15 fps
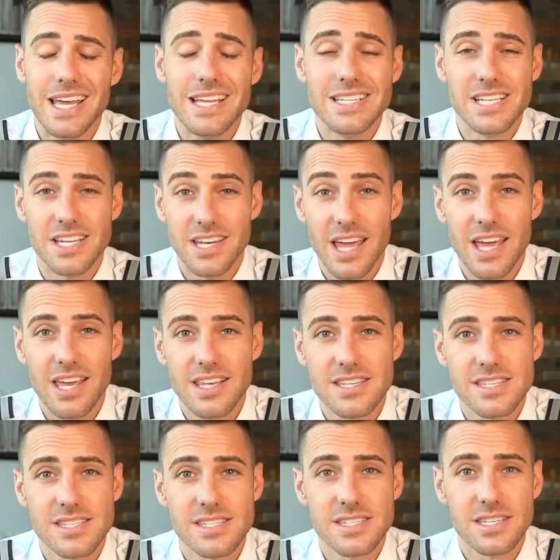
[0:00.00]
In
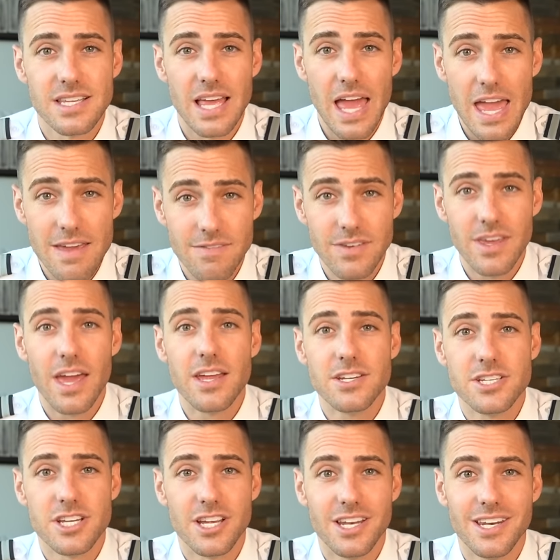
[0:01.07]
today's
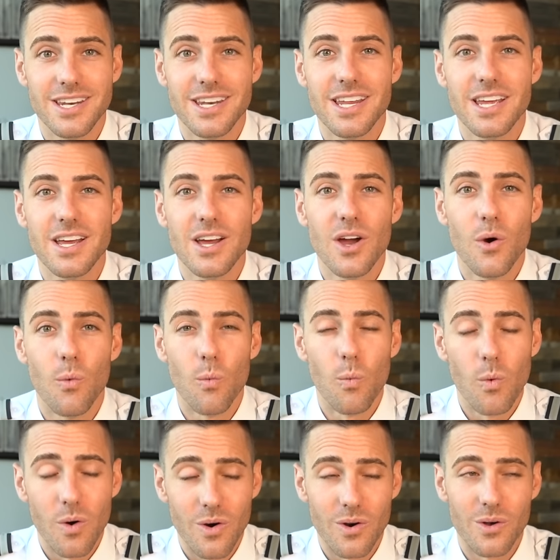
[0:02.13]
aviation
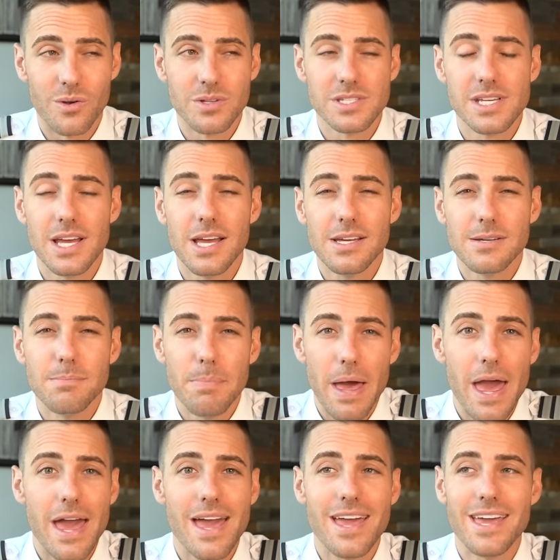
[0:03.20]
world,
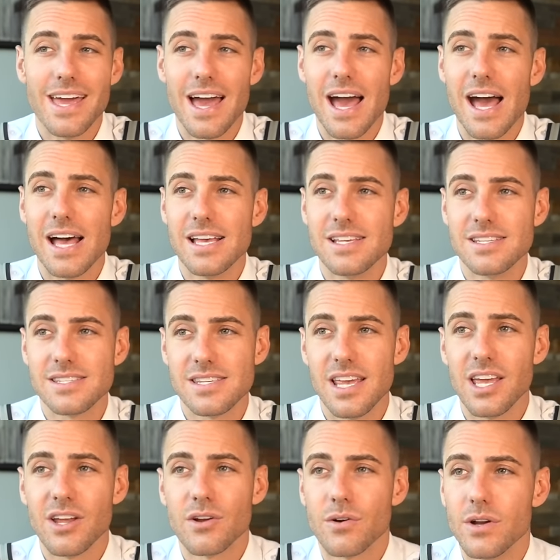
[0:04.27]
pay has
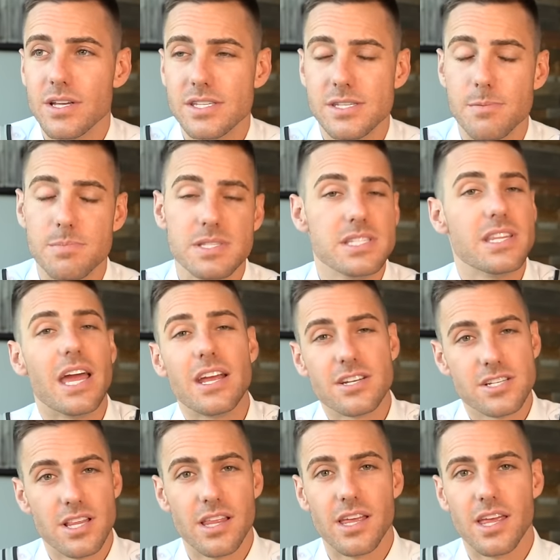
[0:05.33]
increased
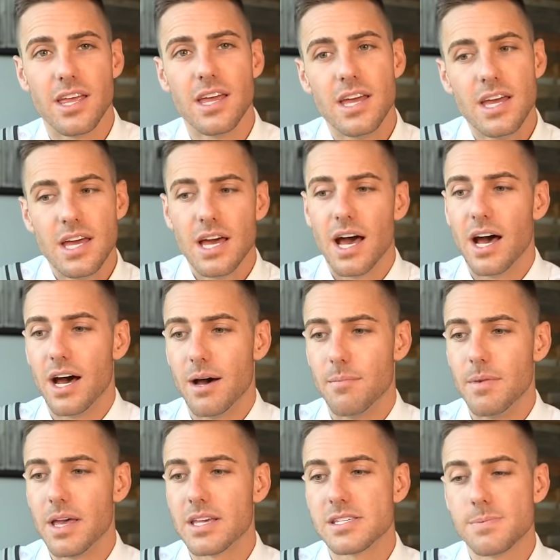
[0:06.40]
substantially,
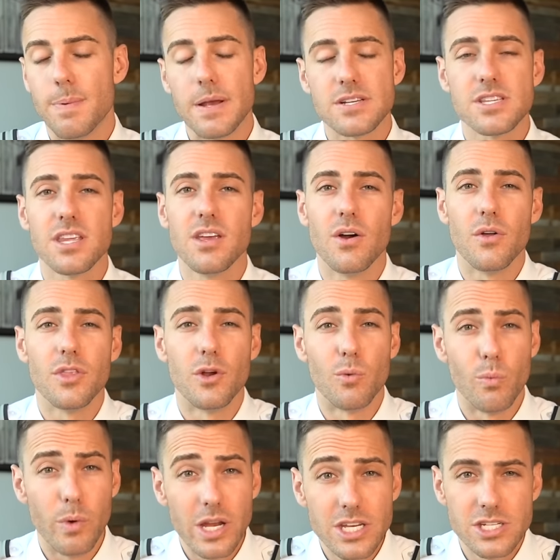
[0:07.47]
especially on the
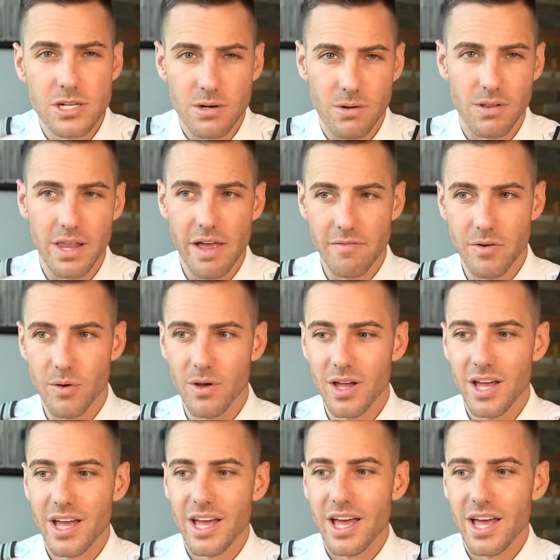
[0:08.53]
regional level.